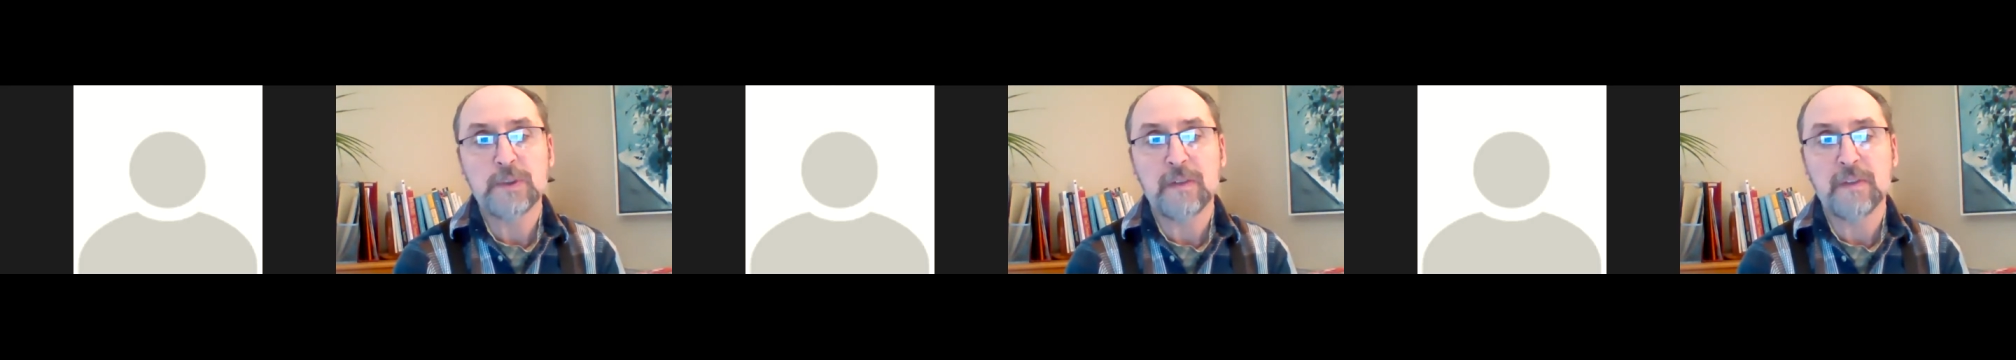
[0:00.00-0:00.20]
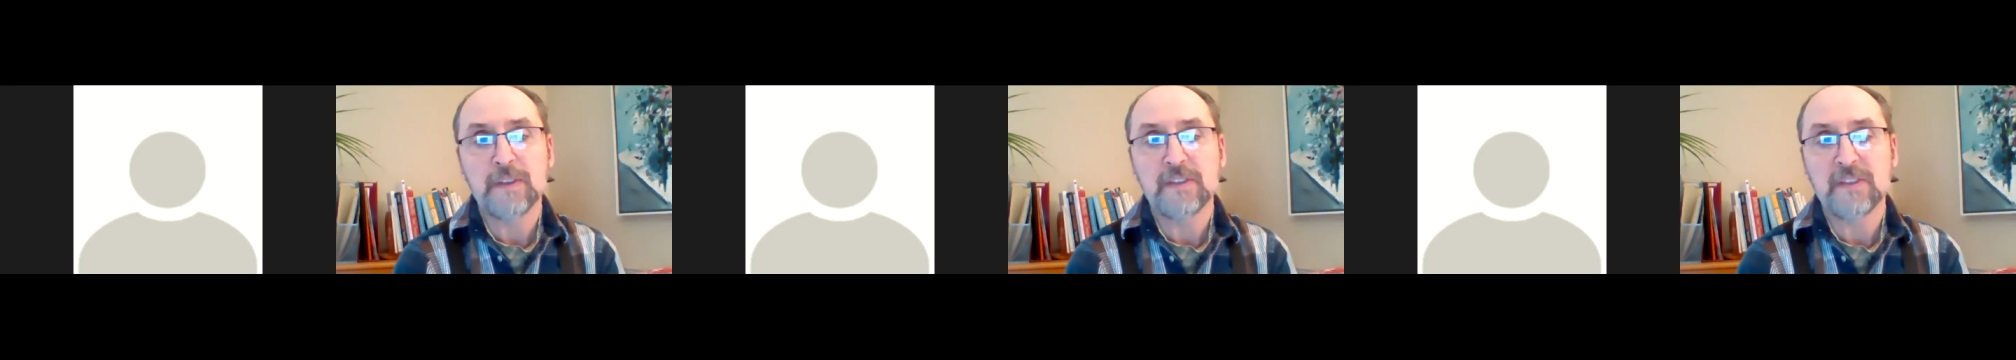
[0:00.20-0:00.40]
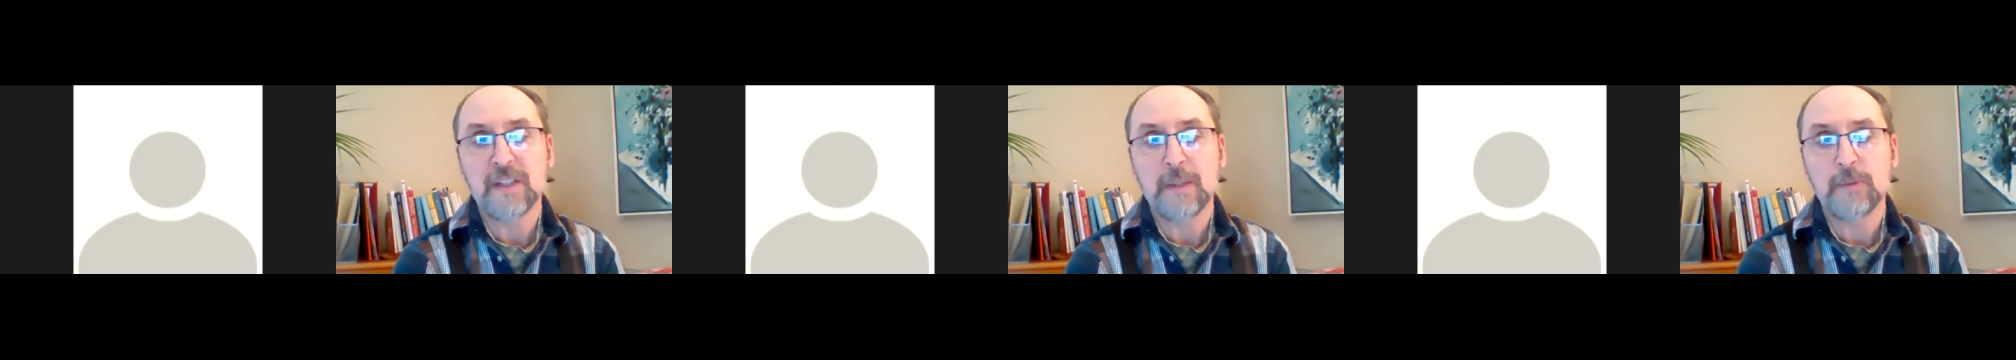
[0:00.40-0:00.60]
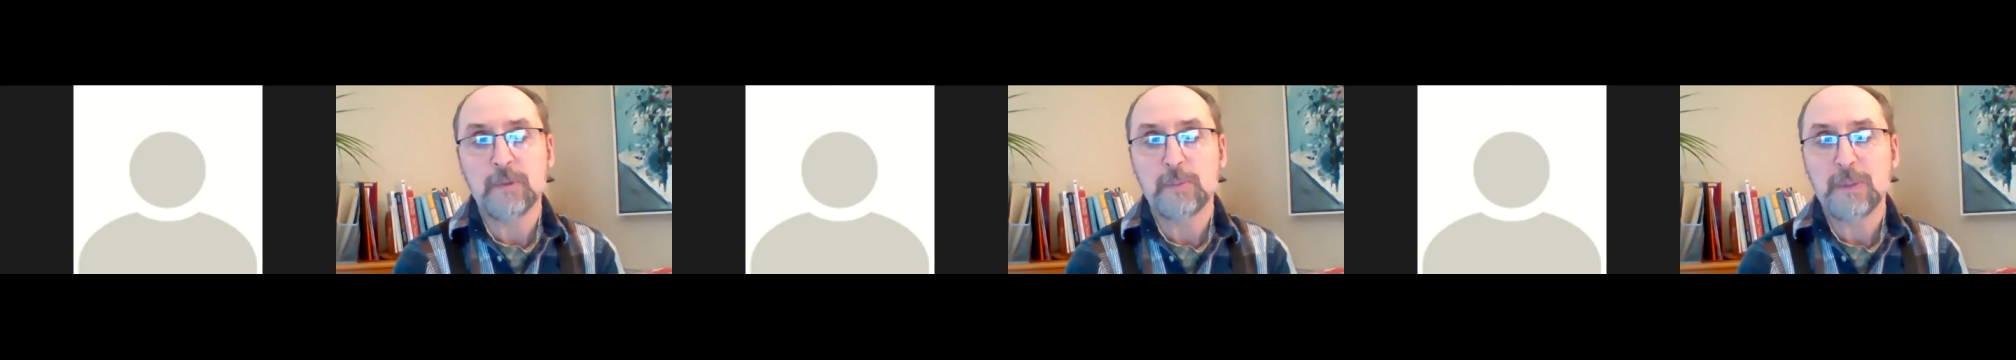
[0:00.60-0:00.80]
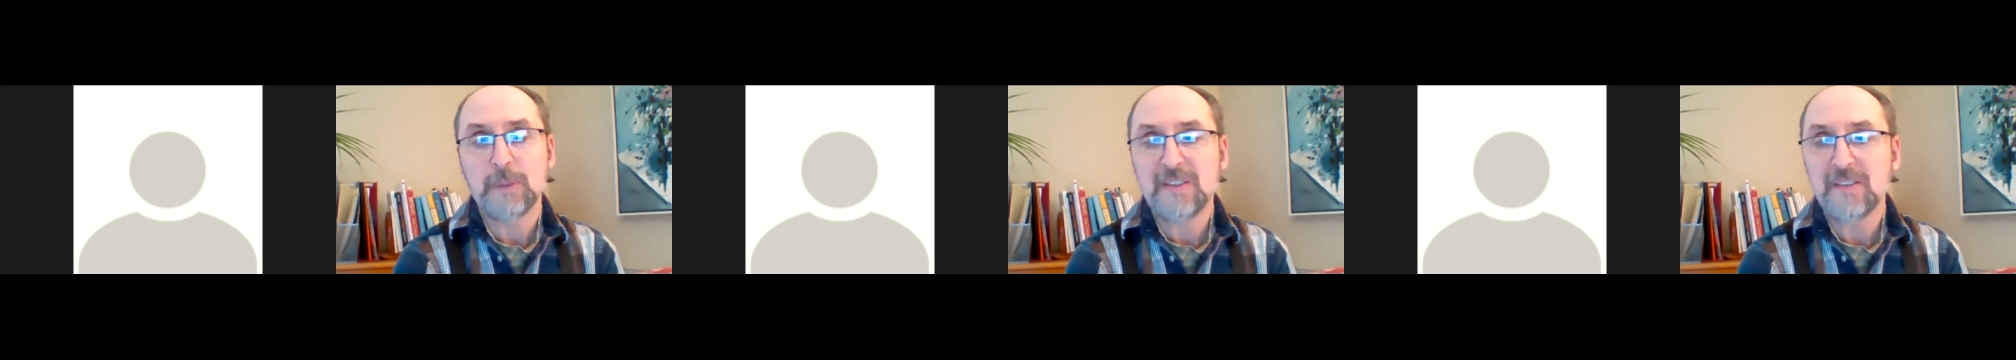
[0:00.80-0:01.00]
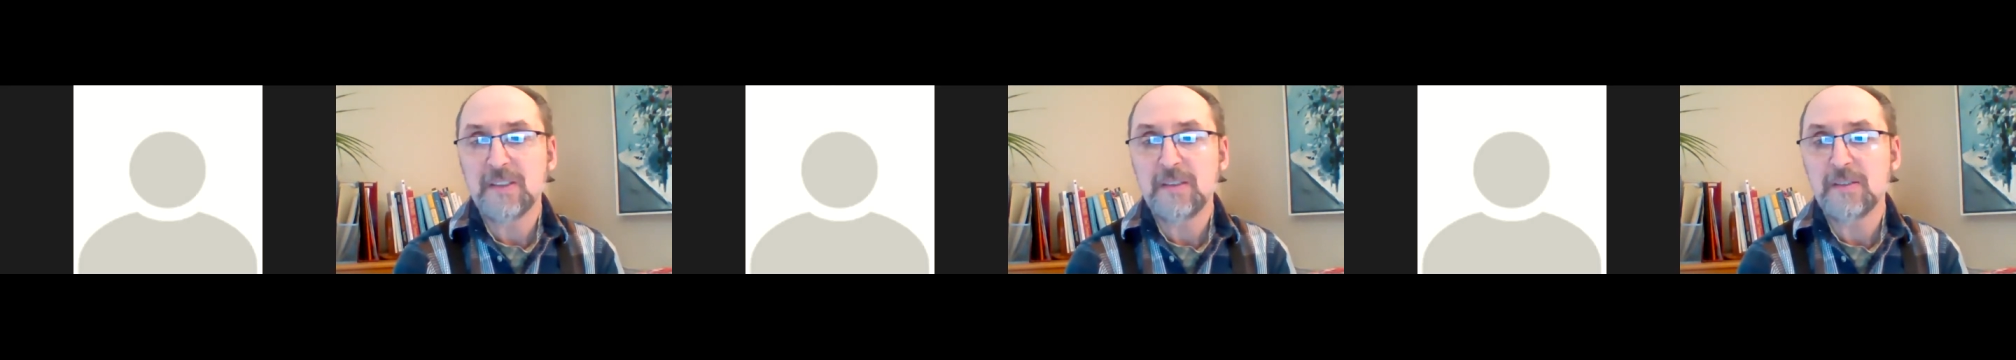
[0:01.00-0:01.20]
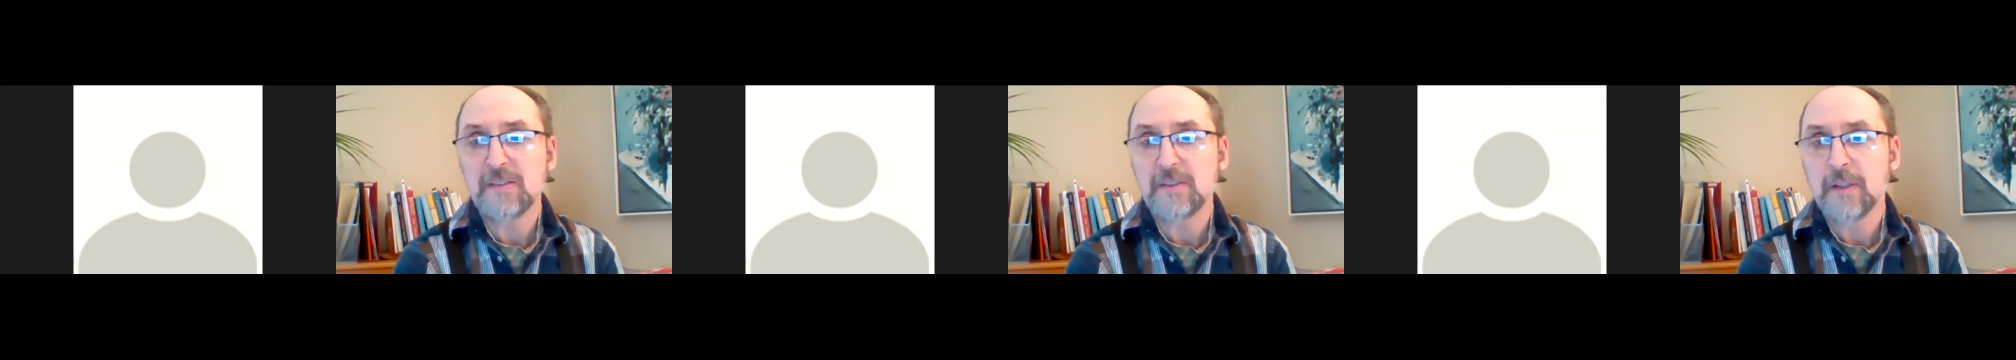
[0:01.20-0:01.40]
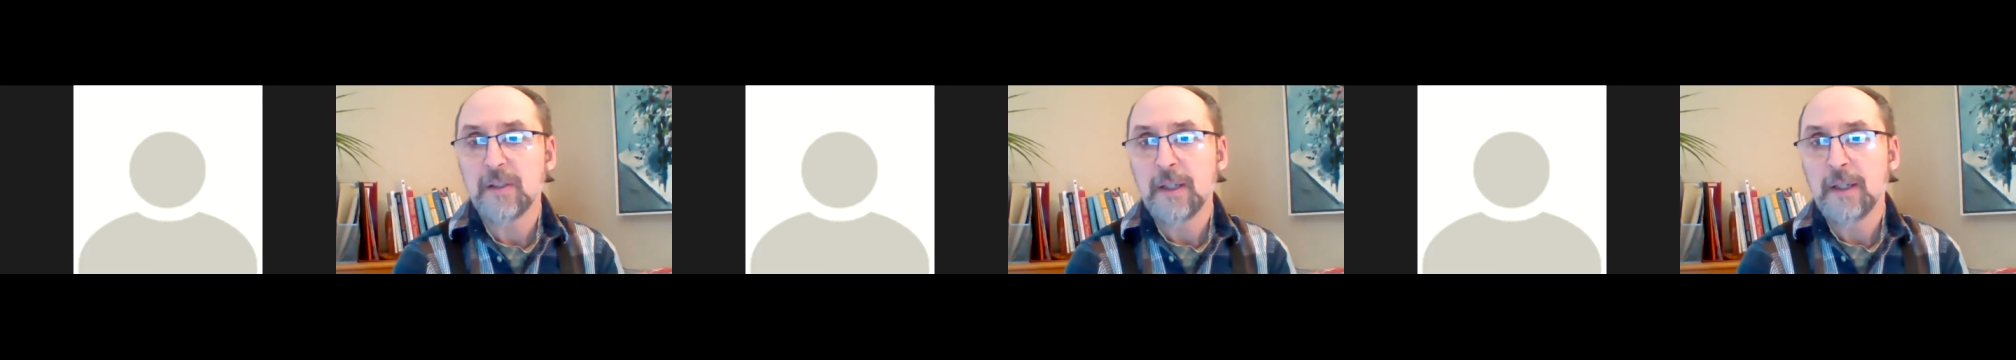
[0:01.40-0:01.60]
of the same species.